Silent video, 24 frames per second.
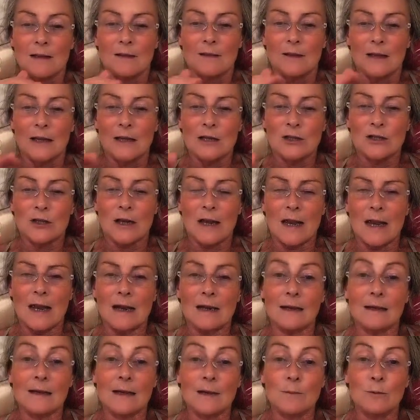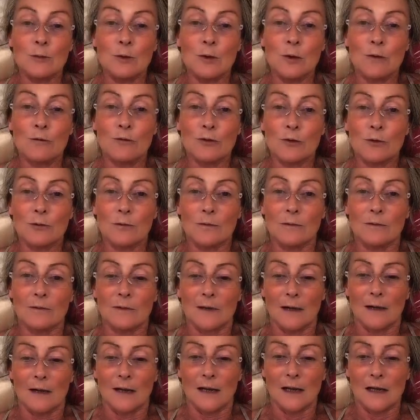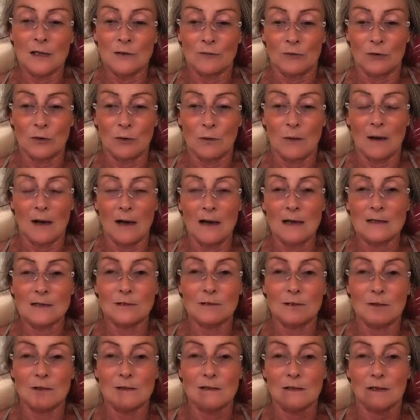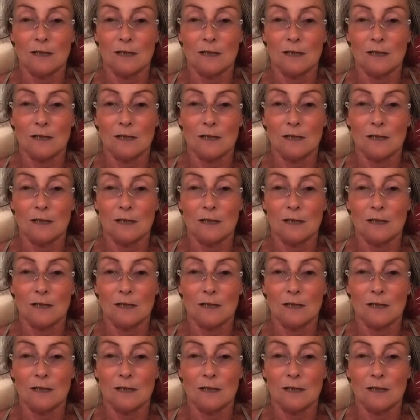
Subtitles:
they gently move you. It's for your highest good.